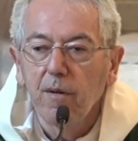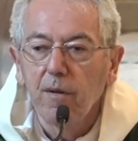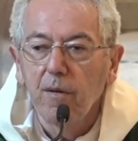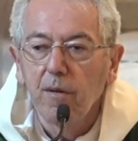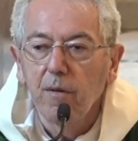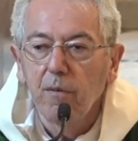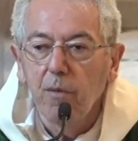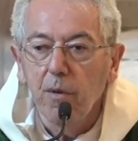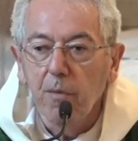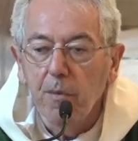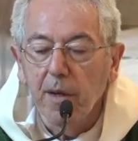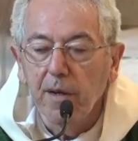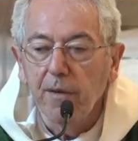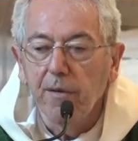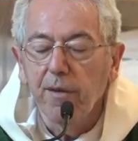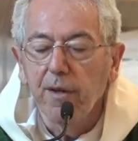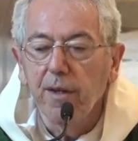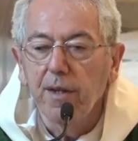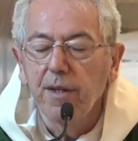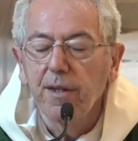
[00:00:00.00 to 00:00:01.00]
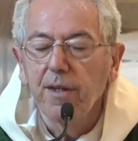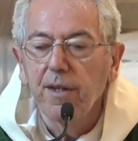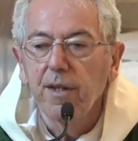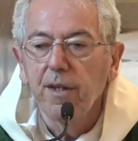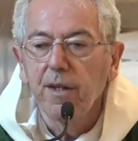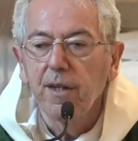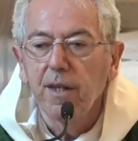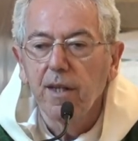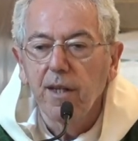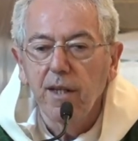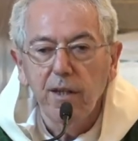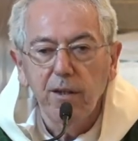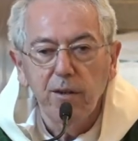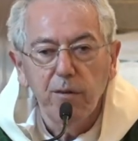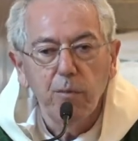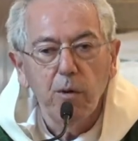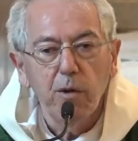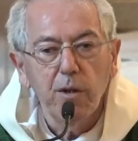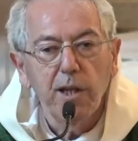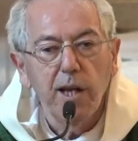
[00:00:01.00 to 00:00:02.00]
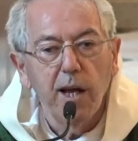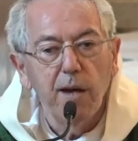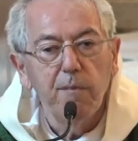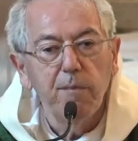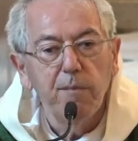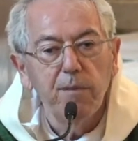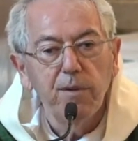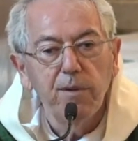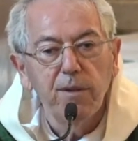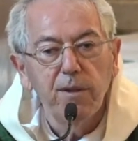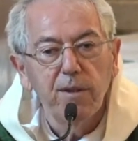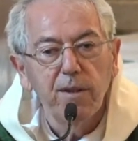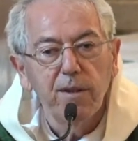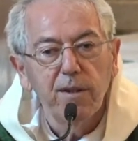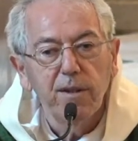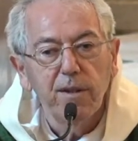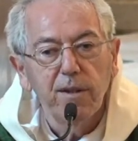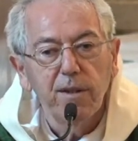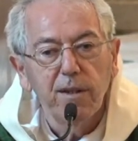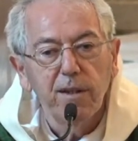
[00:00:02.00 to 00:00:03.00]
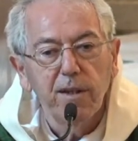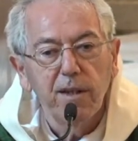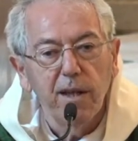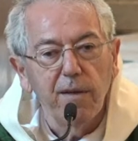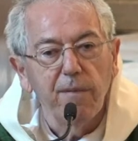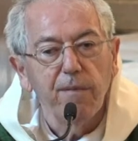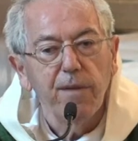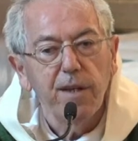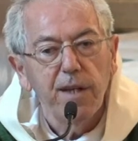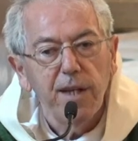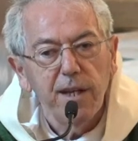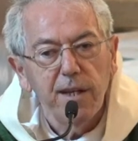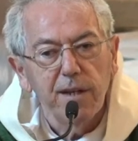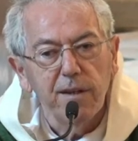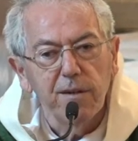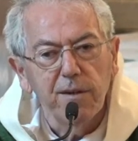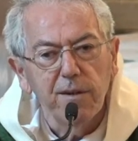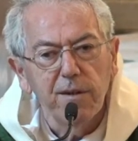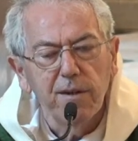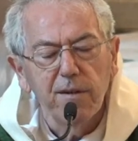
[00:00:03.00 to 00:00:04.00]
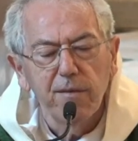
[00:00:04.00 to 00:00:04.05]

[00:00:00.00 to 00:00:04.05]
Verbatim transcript: we might think, is what comes at the end.